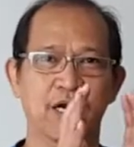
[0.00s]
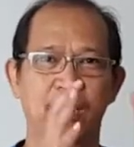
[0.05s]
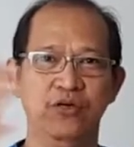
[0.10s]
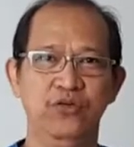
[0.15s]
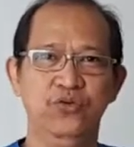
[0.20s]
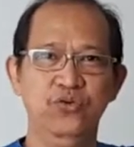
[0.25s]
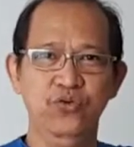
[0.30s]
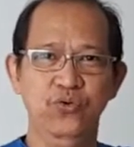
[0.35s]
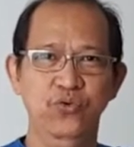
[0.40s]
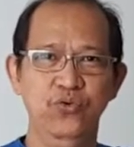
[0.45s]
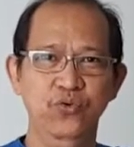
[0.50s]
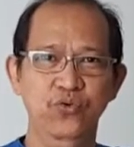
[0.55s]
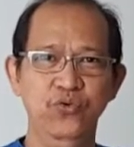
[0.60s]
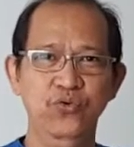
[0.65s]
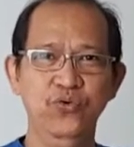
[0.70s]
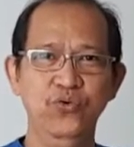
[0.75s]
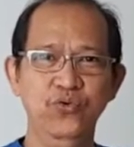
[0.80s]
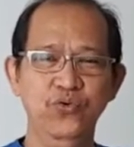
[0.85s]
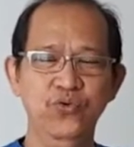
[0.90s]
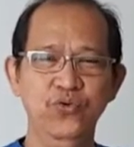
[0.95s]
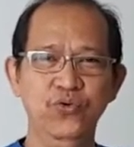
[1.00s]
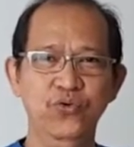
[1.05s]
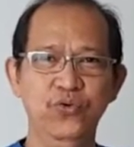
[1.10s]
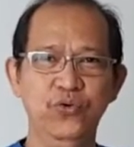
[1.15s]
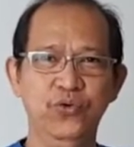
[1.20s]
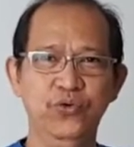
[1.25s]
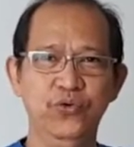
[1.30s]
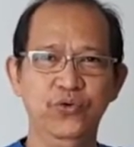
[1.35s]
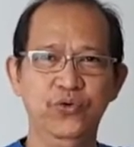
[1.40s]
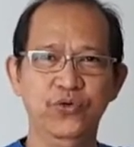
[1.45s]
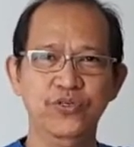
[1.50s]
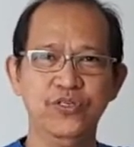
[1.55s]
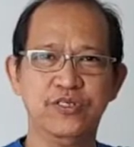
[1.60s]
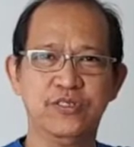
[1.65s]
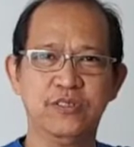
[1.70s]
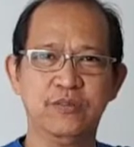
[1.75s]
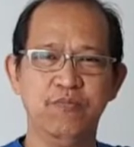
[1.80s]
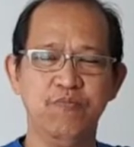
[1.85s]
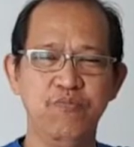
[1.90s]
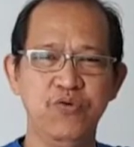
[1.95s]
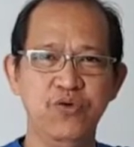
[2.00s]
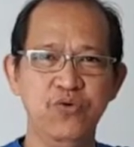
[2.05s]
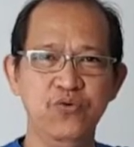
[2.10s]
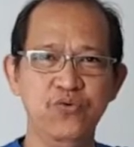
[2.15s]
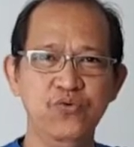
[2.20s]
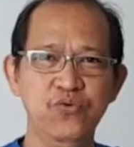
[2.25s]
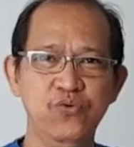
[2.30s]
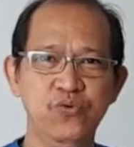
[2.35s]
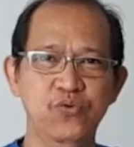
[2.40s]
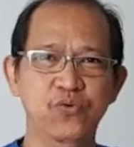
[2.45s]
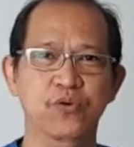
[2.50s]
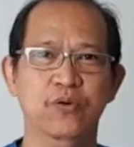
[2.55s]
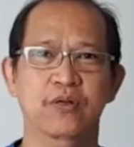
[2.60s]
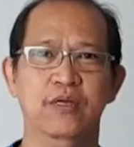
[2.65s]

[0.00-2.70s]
a huge view.